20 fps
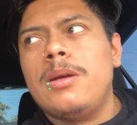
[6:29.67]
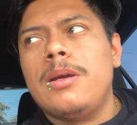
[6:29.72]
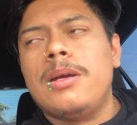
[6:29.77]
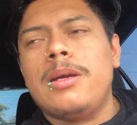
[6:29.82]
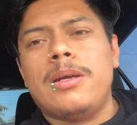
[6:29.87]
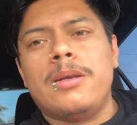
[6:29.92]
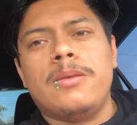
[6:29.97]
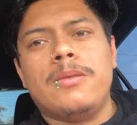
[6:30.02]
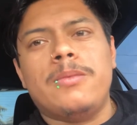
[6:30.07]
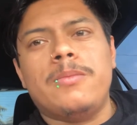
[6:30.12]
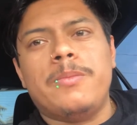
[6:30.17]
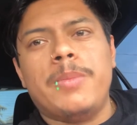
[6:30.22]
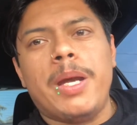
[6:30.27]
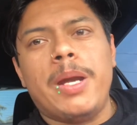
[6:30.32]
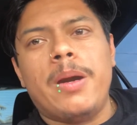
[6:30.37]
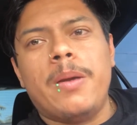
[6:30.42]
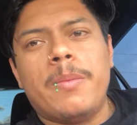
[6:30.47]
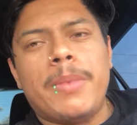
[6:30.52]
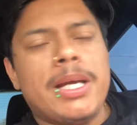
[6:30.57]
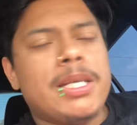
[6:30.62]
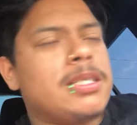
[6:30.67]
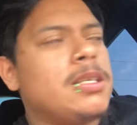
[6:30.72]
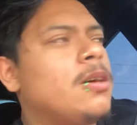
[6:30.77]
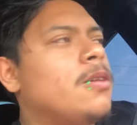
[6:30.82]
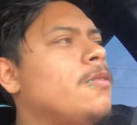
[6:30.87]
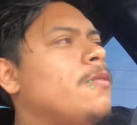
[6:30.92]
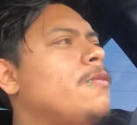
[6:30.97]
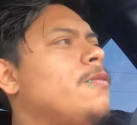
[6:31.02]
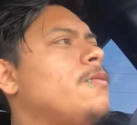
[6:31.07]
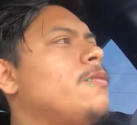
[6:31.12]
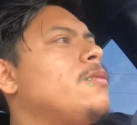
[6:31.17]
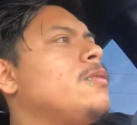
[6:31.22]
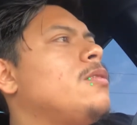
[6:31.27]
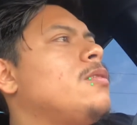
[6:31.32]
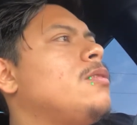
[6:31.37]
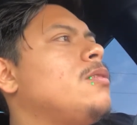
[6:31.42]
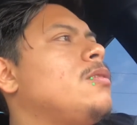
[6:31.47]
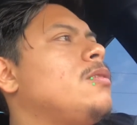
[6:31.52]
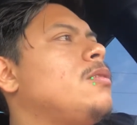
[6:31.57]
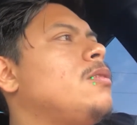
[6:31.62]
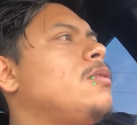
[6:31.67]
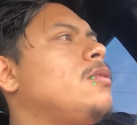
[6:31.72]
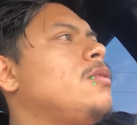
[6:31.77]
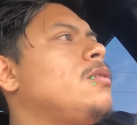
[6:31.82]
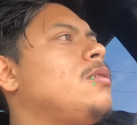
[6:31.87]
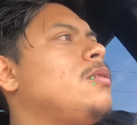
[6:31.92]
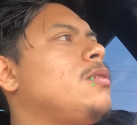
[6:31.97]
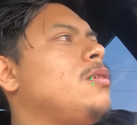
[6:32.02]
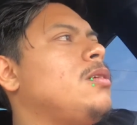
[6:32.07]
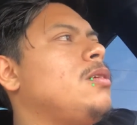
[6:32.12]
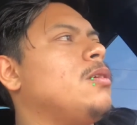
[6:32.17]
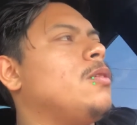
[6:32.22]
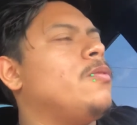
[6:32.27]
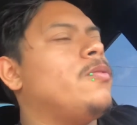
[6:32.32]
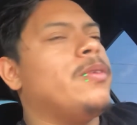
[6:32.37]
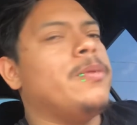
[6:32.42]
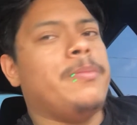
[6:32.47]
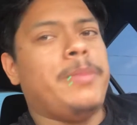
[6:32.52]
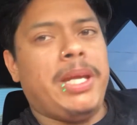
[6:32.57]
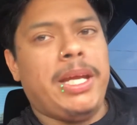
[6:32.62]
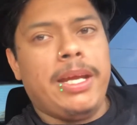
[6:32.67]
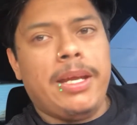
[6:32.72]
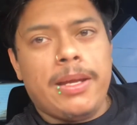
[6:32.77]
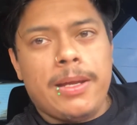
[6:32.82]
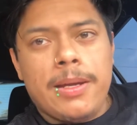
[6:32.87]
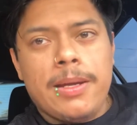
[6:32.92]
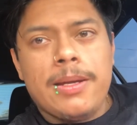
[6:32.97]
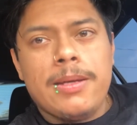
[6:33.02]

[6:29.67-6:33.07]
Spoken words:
and better myself, for me.